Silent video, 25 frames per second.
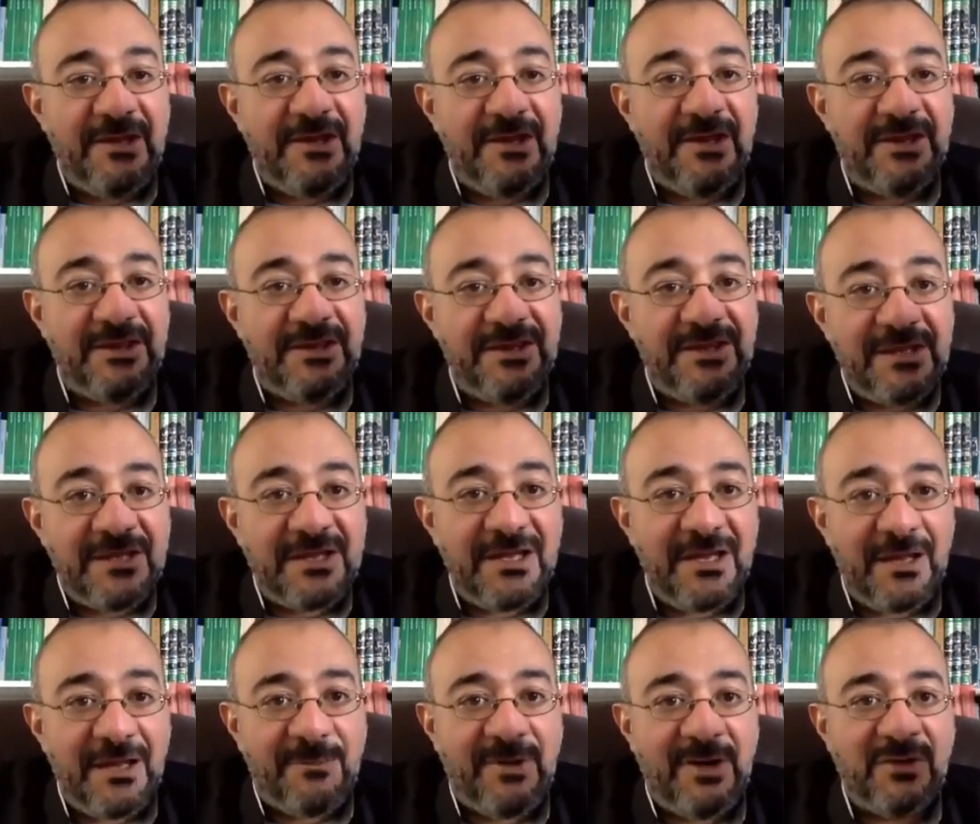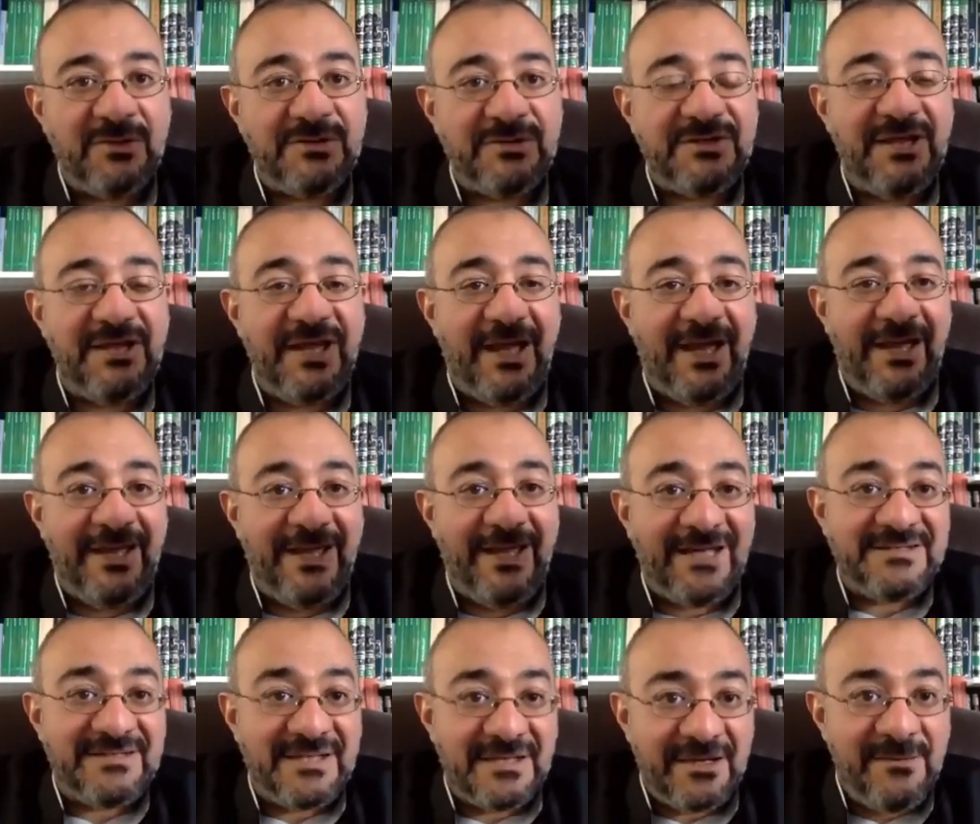thinking about the
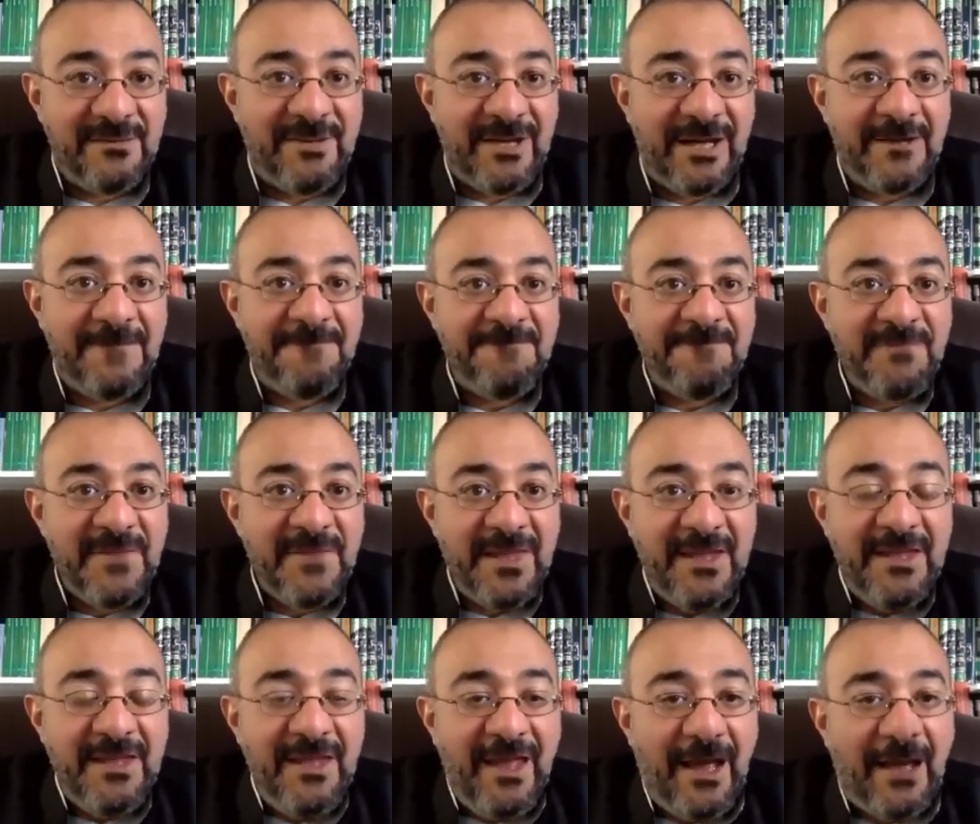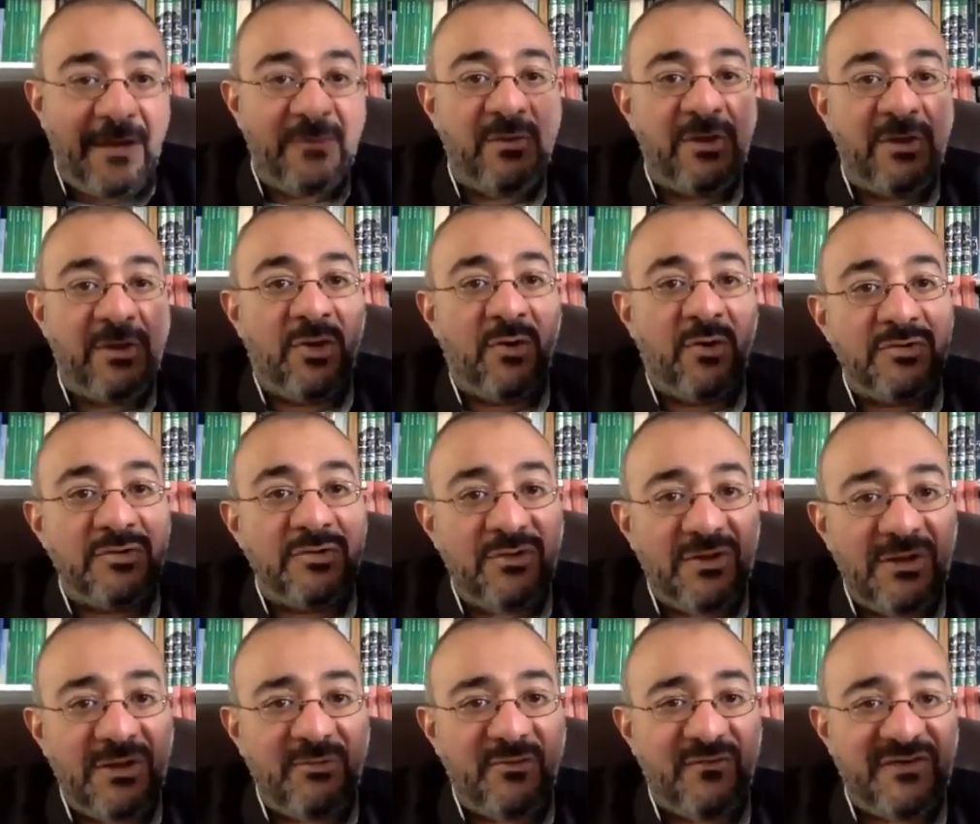ayat al-riba, and we go to
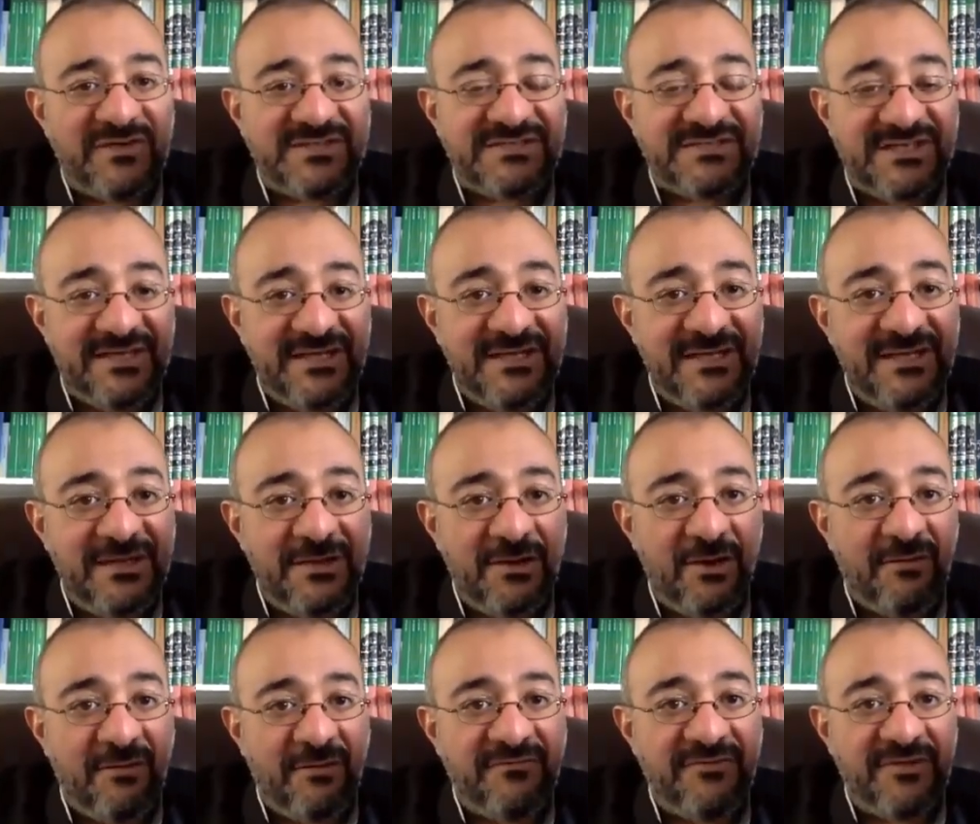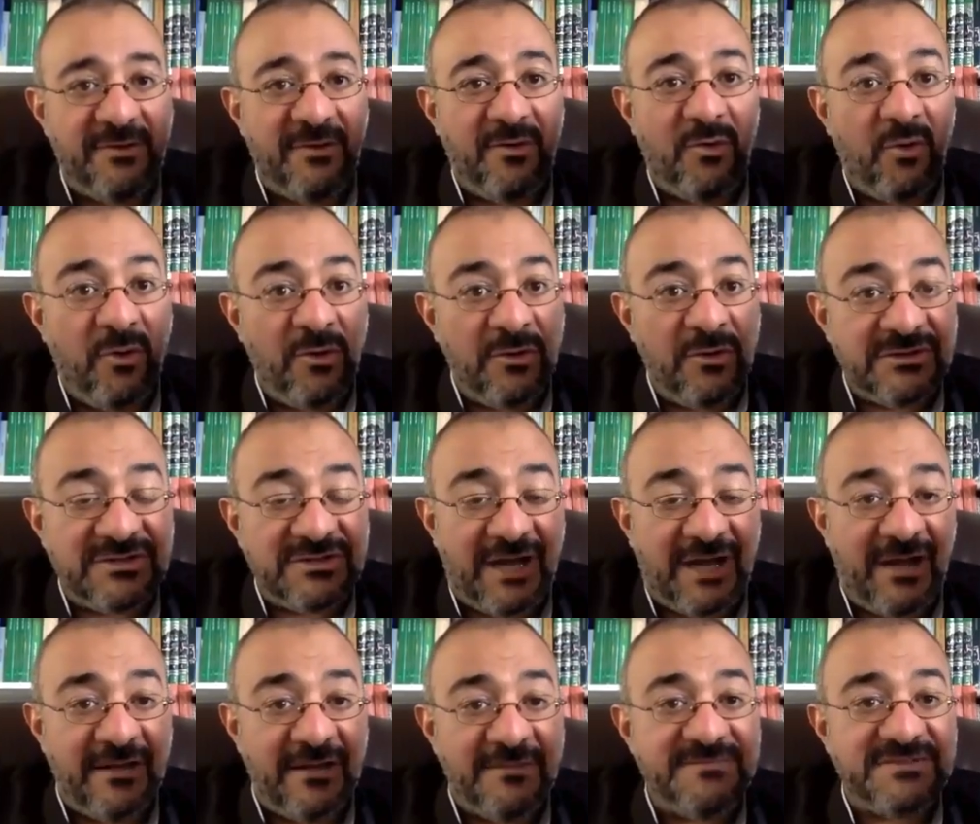the mufassirin of the old
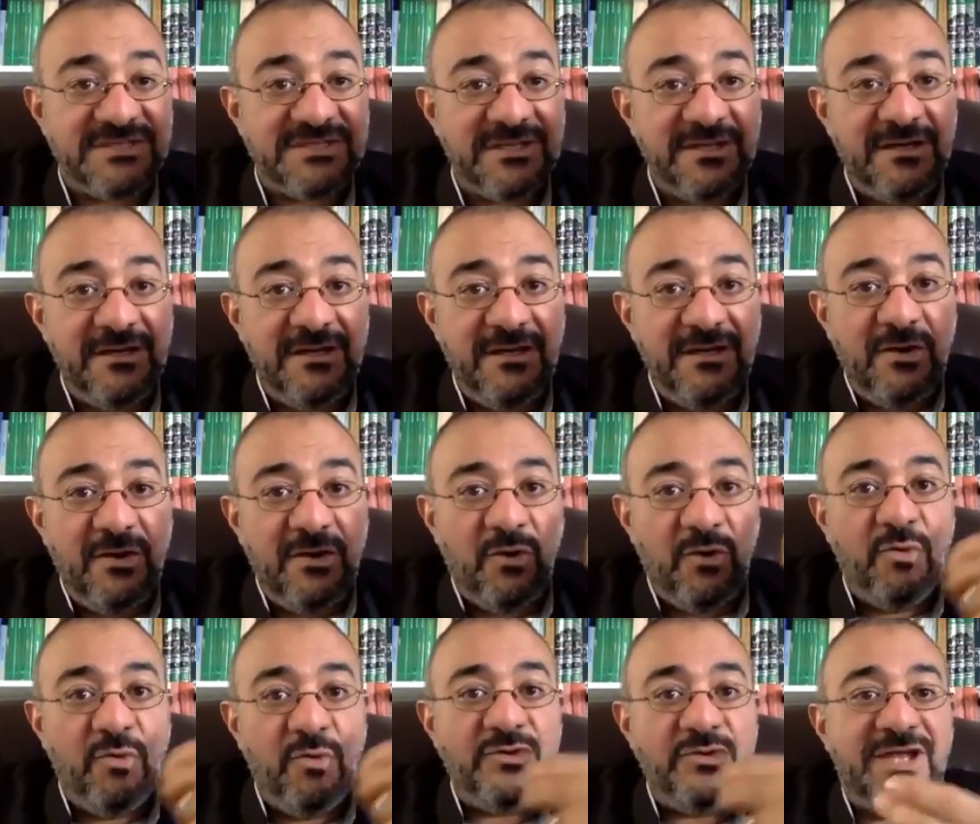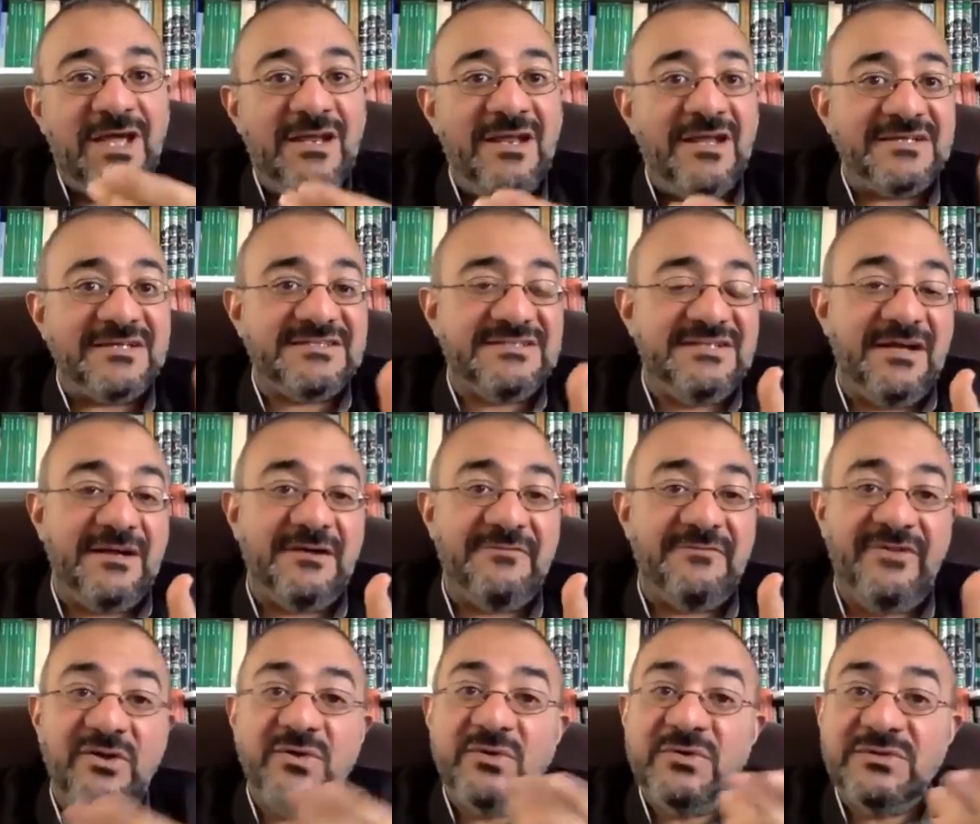times who tell us their
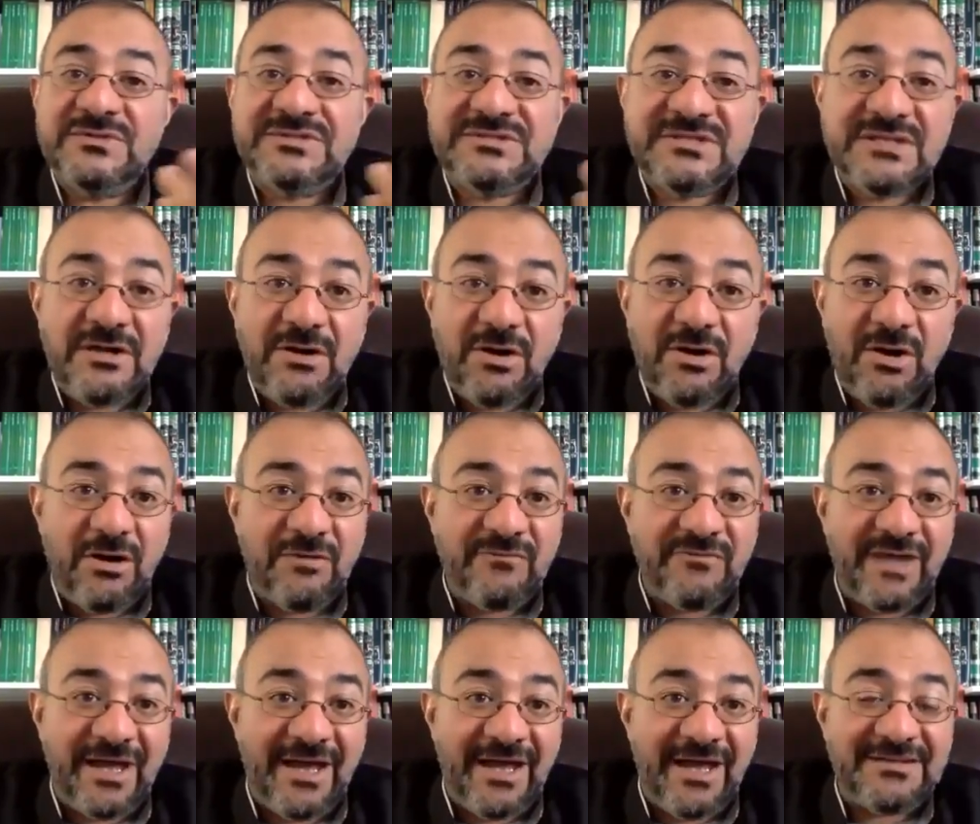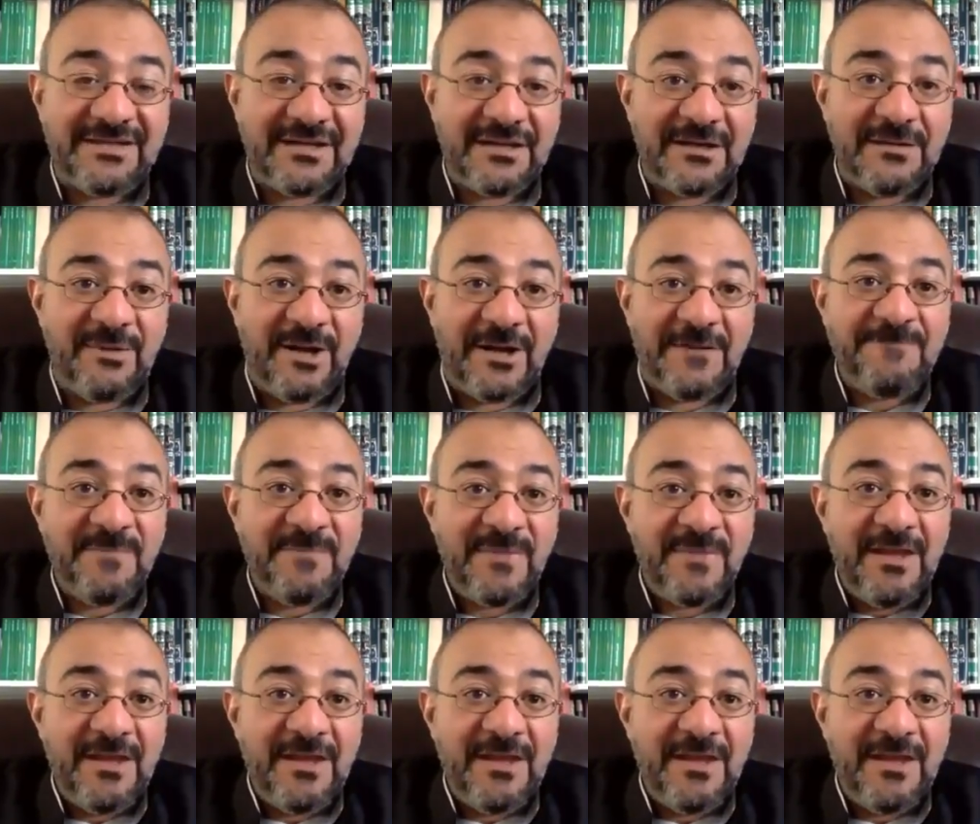views of ayat al-riba.